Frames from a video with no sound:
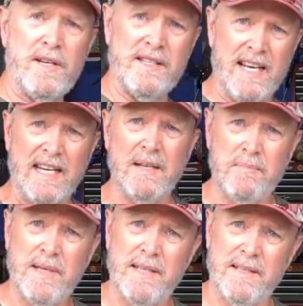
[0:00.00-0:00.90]
a
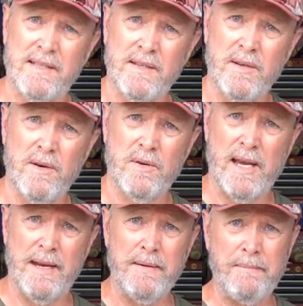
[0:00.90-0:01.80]
second piece,
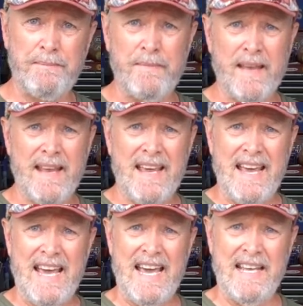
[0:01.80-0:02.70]
okay?
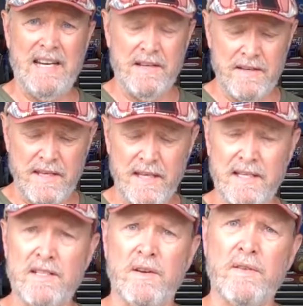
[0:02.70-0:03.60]
And the thing
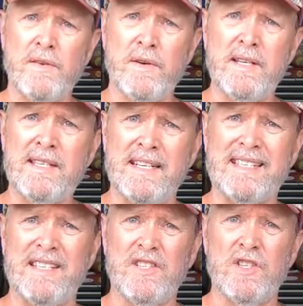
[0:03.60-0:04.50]
is, they're
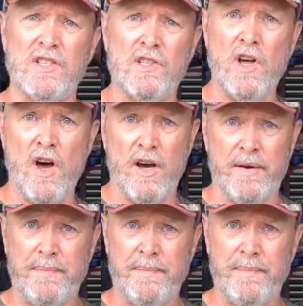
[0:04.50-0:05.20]
36 inches long.